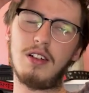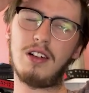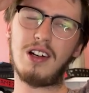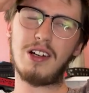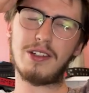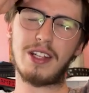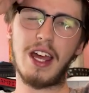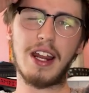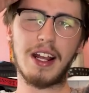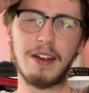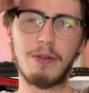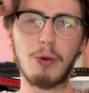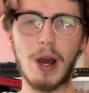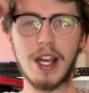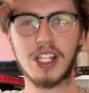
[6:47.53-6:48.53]
I was going to give
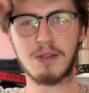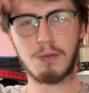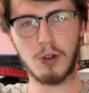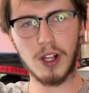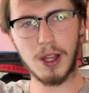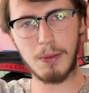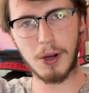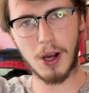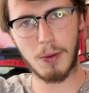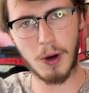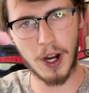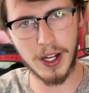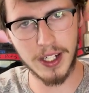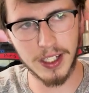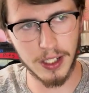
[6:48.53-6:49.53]
away a spoiler, but I
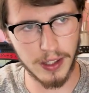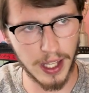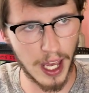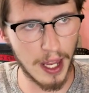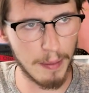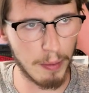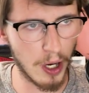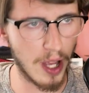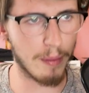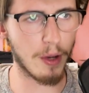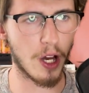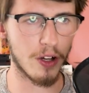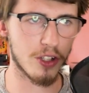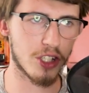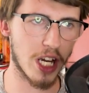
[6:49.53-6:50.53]
won't until the end. But I'm
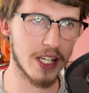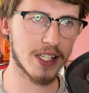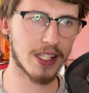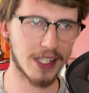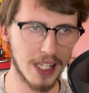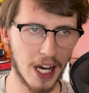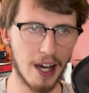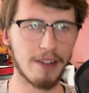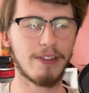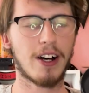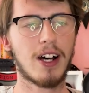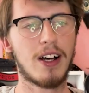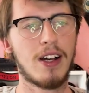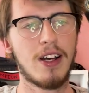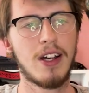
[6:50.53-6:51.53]
going Justin Tafa.